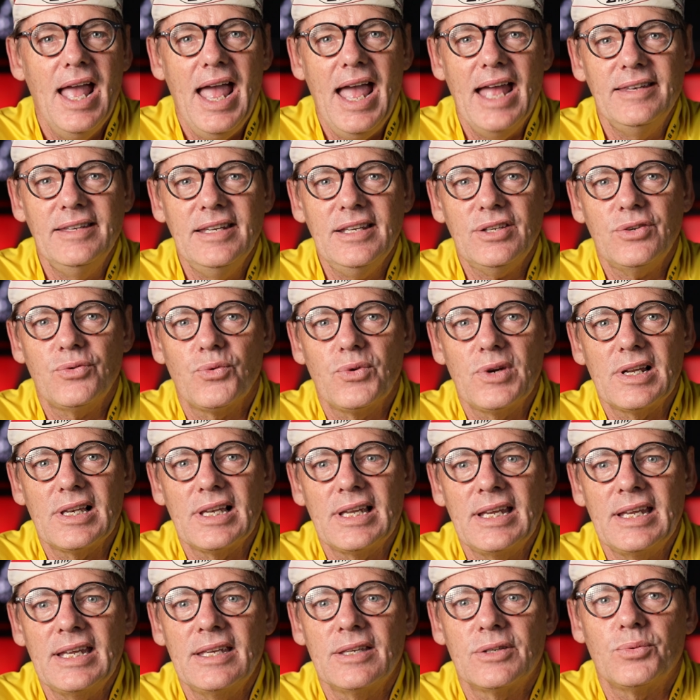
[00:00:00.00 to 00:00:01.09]
And this
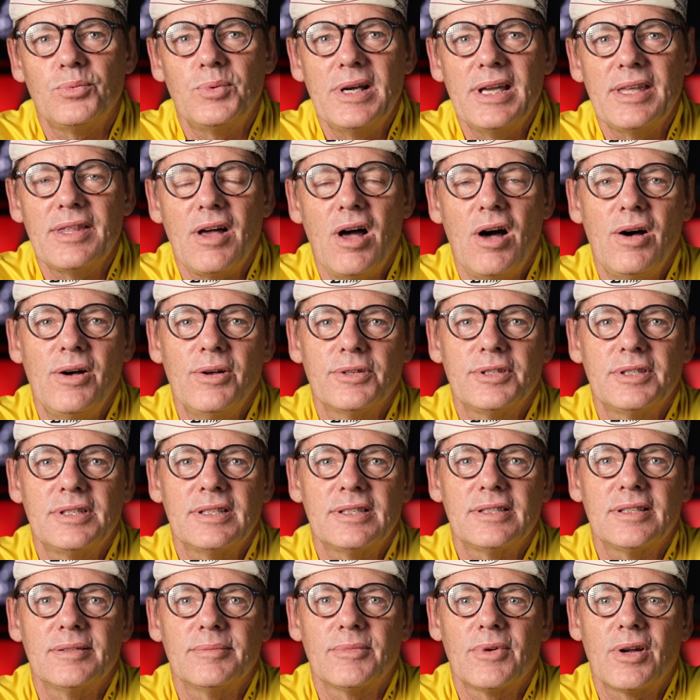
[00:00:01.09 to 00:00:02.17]
really is where the whole
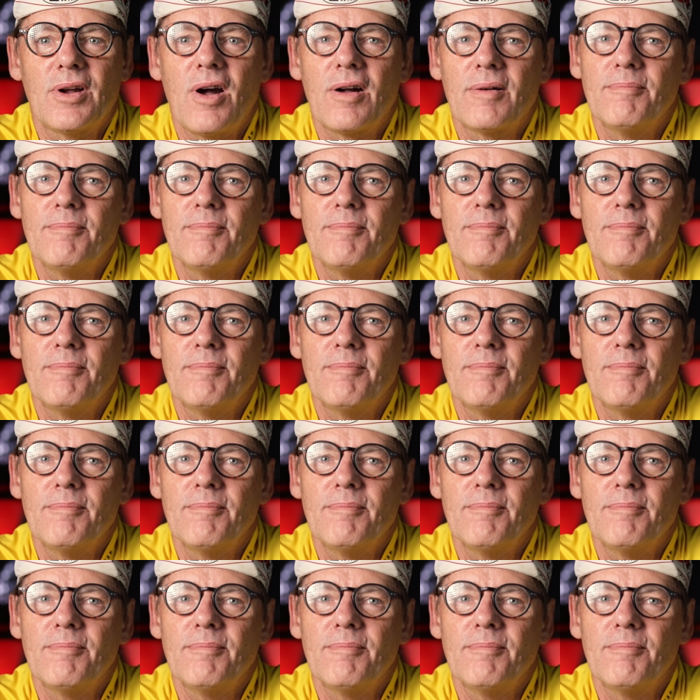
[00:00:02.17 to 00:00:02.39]
system,